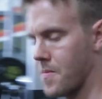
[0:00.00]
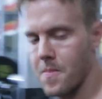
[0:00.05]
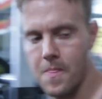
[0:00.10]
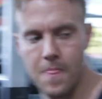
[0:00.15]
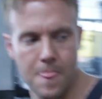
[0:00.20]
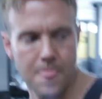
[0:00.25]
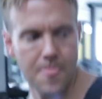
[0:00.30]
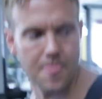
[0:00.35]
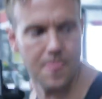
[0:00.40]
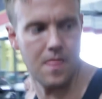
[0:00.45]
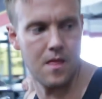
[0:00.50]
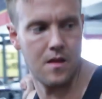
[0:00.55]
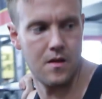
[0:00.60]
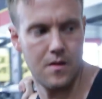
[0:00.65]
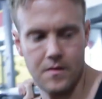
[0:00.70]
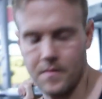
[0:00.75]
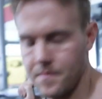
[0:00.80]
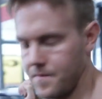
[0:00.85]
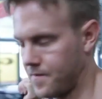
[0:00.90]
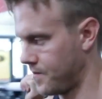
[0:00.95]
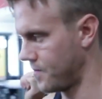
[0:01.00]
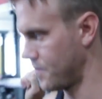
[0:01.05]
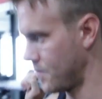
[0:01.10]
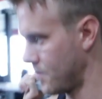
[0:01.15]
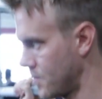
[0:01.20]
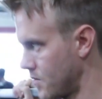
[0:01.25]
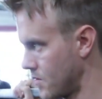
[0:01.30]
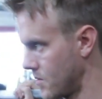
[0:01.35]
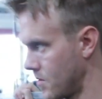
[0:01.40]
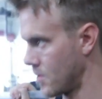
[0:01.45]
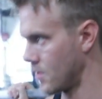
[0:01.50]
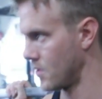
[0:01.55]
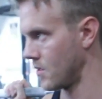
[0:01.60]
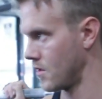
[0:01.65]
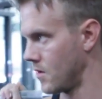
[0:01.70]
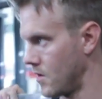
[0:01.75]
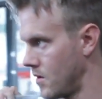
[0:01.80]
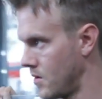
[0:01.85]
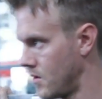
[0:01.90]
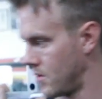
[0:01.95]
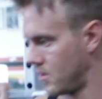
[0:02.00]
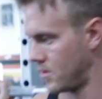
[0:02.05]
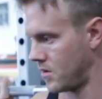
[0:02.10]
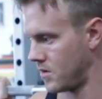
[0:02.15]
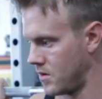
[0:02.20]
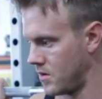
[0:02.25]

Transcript: Now stand up, put it right on the rear delt. Good.